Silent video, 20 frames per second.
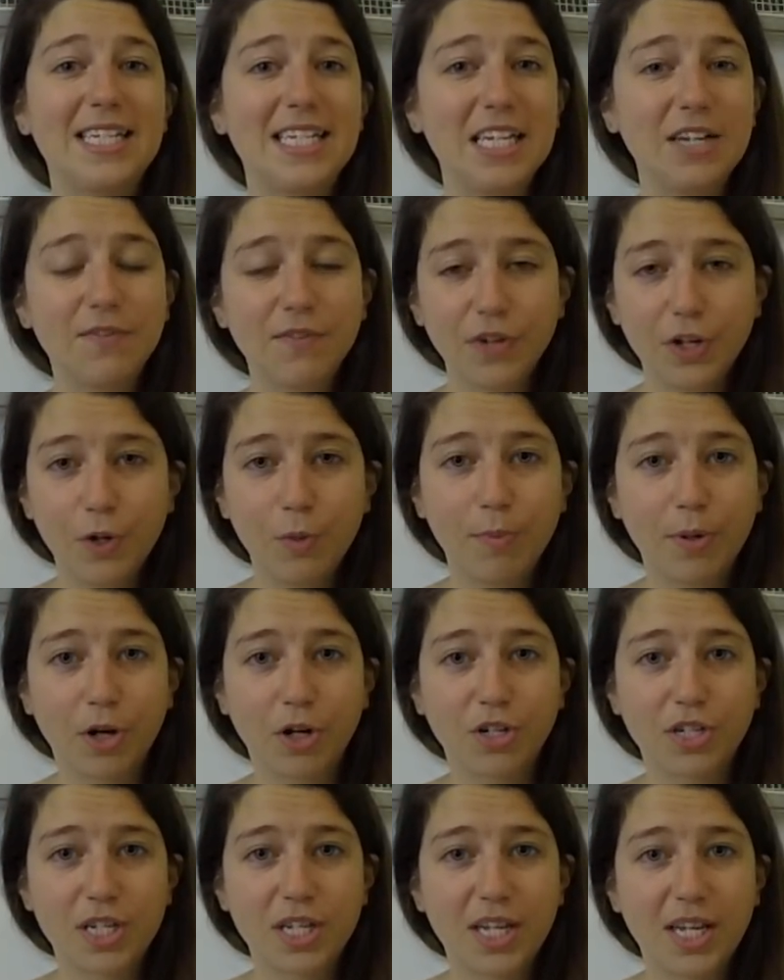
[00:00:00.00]
and see for
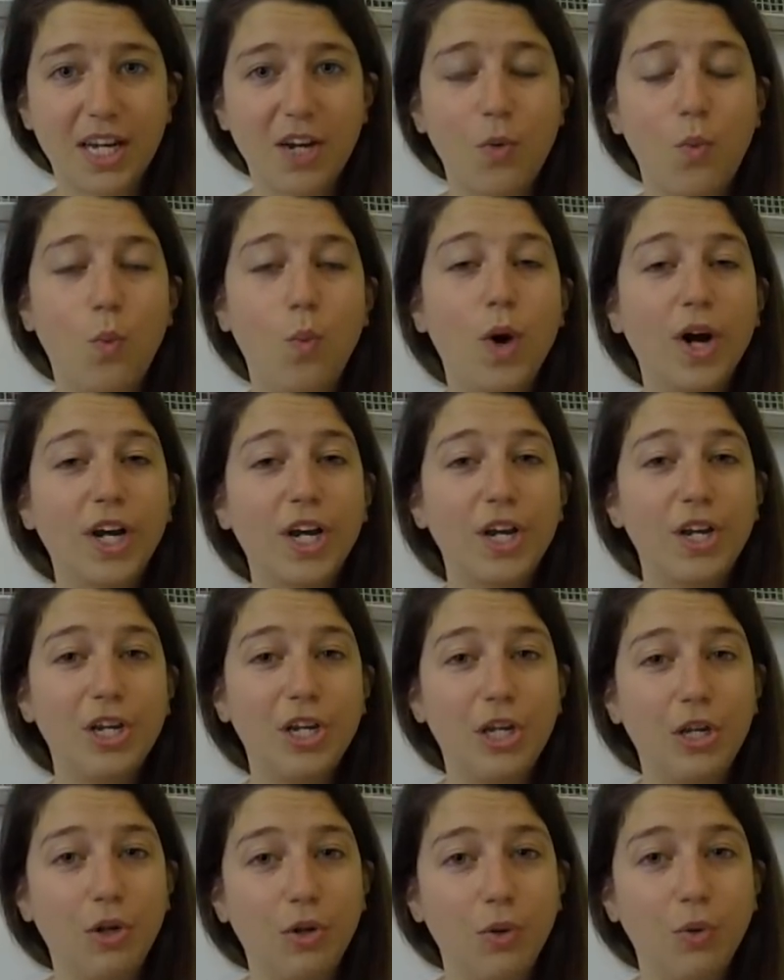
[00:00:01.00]
you personally, what
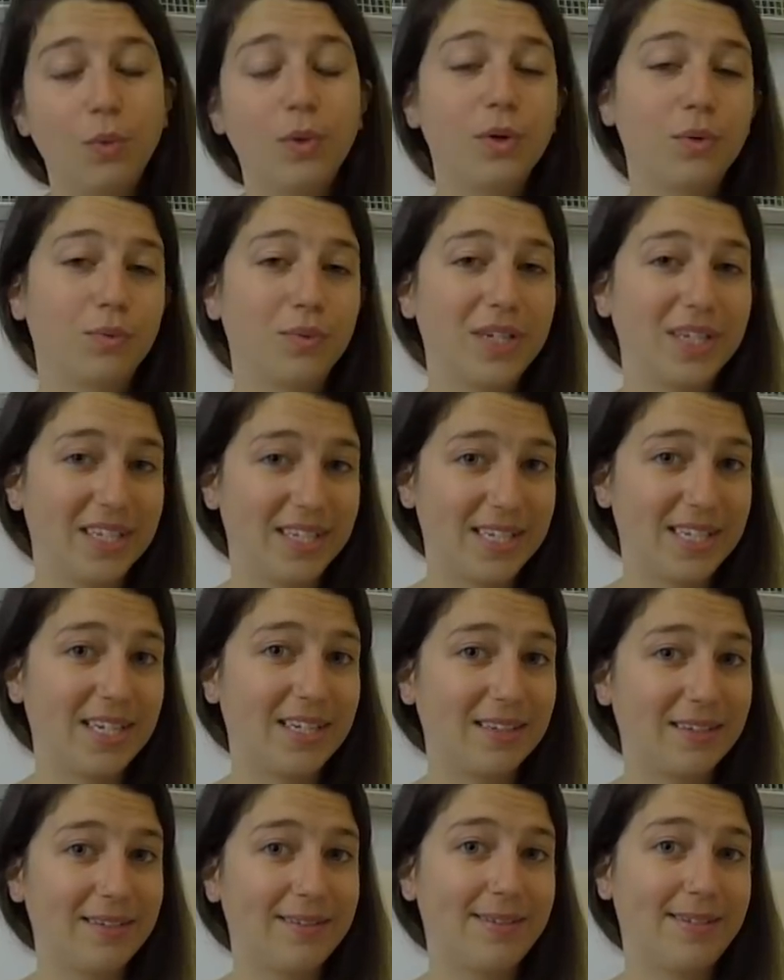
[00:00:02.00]
could you
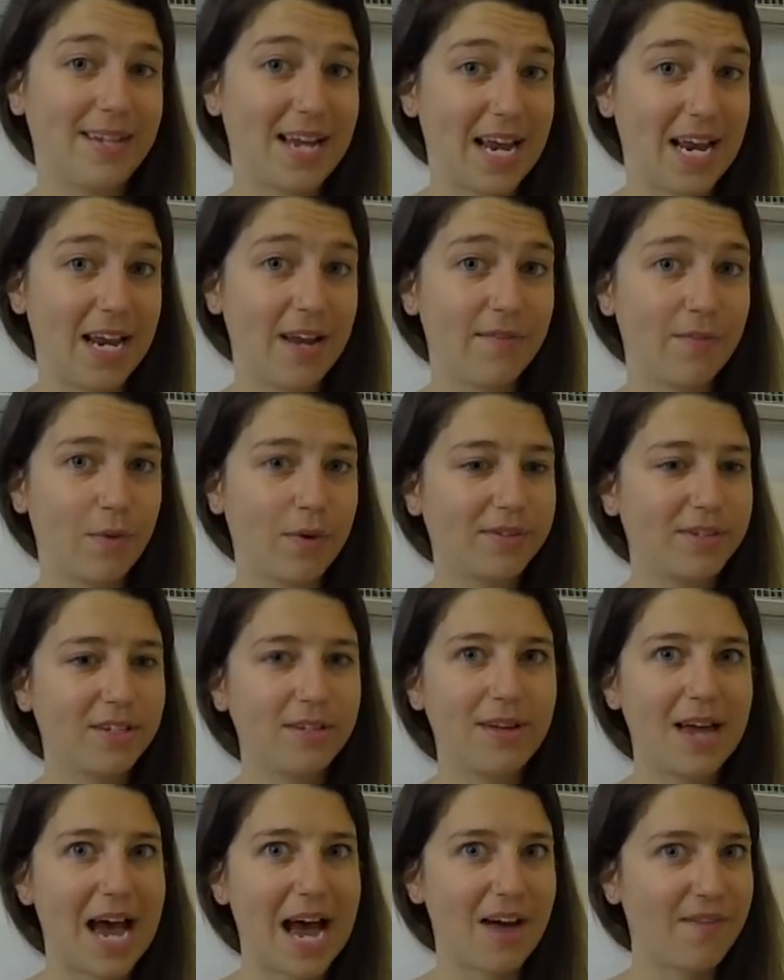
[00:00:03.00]
realistically save
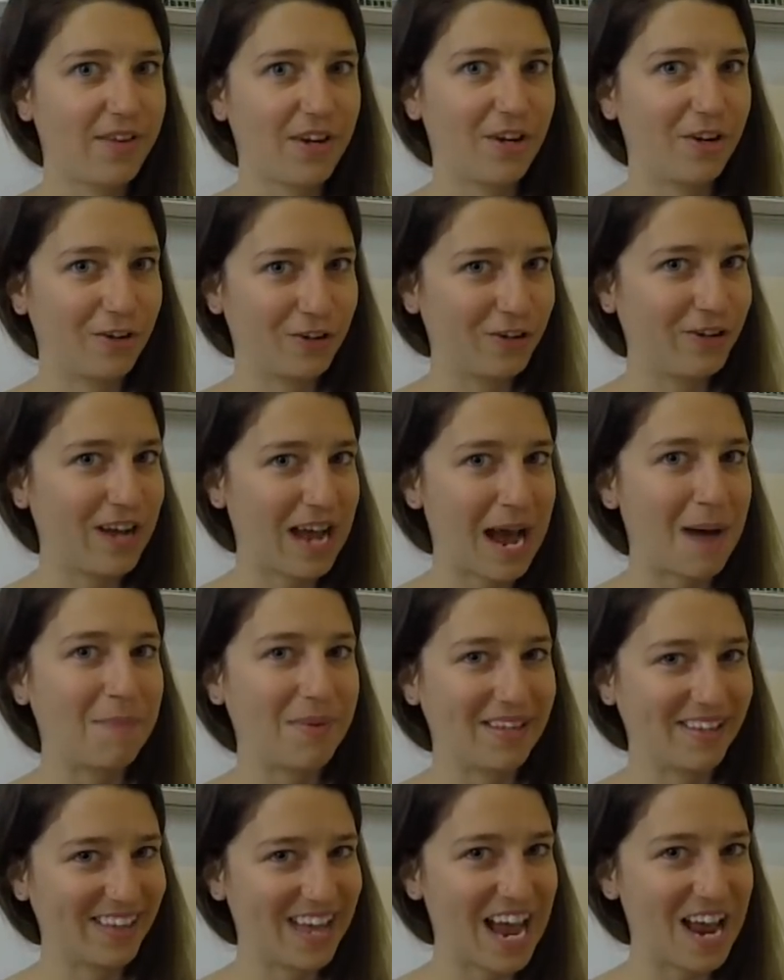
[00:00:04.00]
while still having a good,
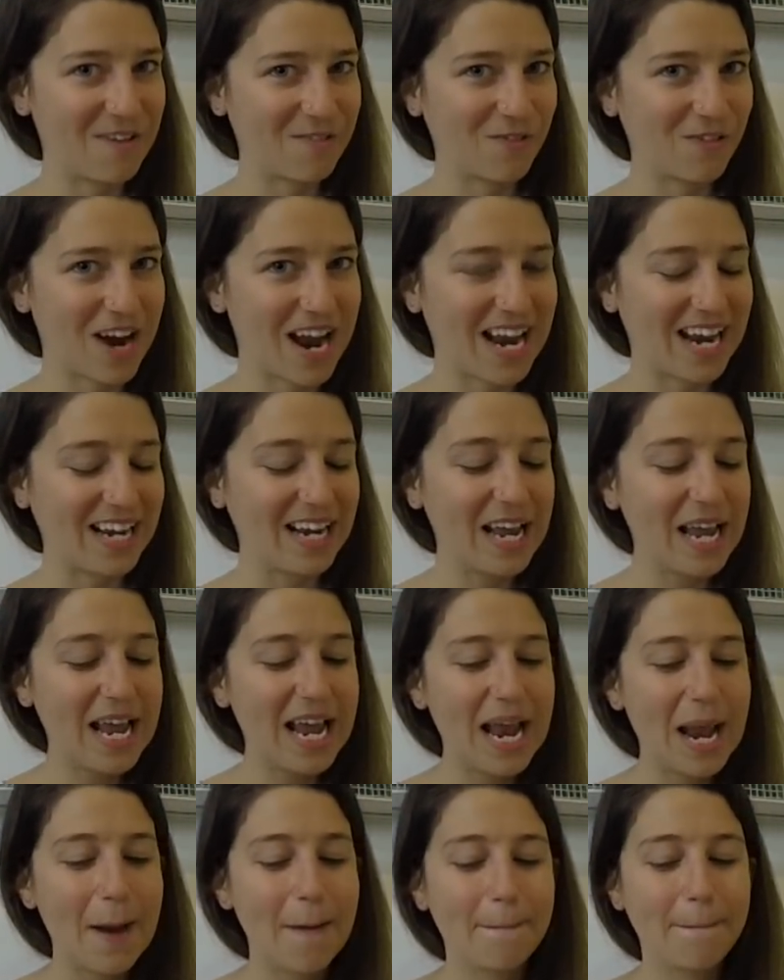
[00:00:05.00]
happy life, right?